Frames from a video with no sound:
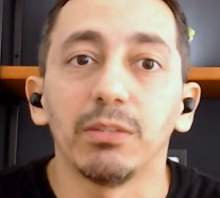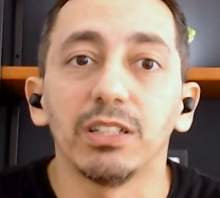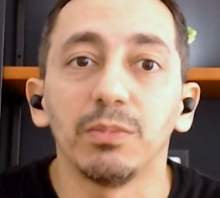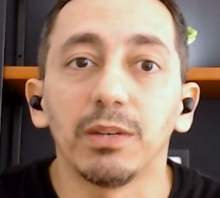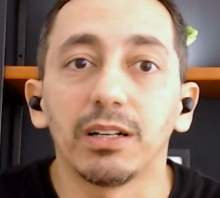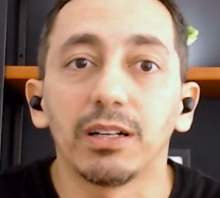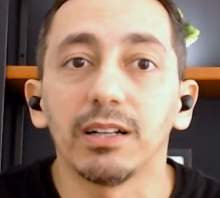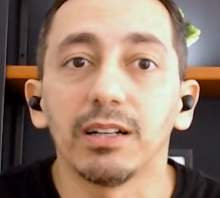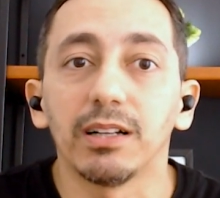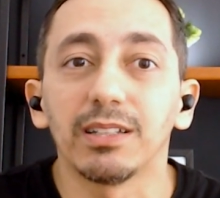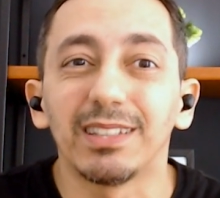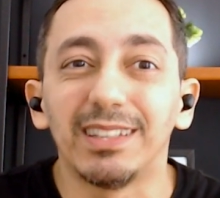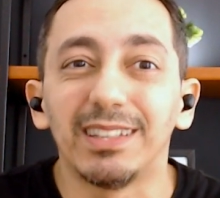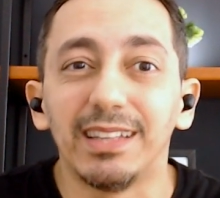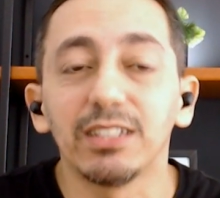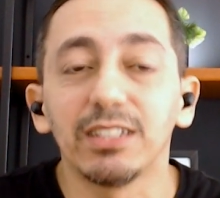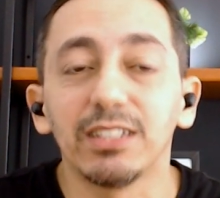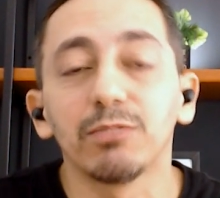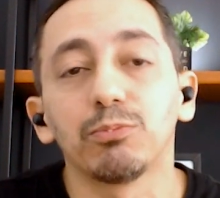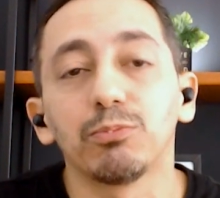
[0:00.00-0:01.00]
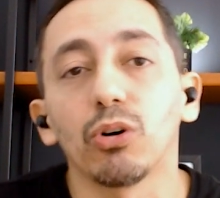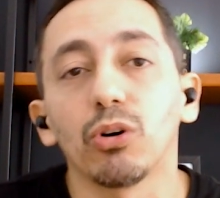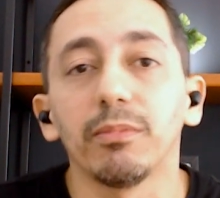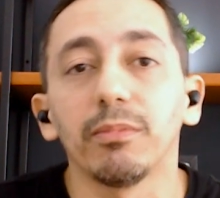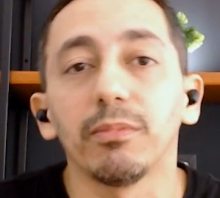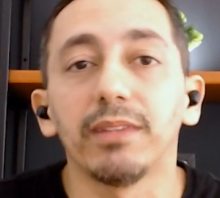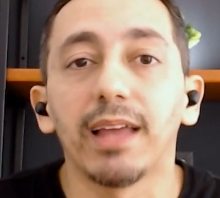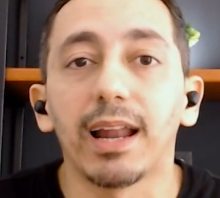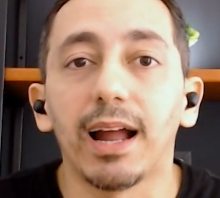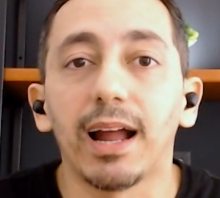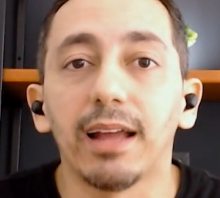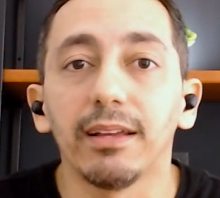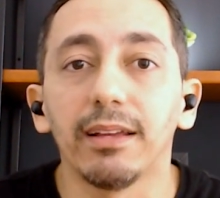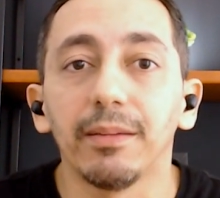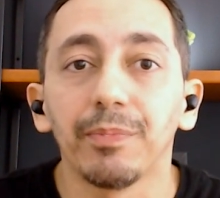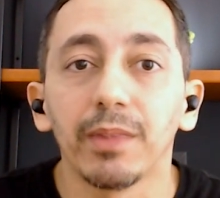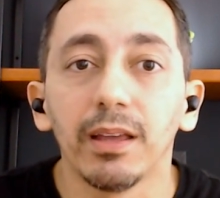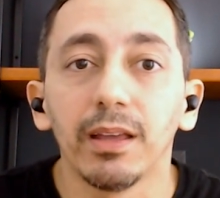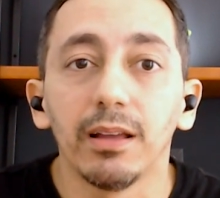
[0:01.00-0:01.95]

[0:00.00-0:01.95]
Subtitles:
It's because this program that I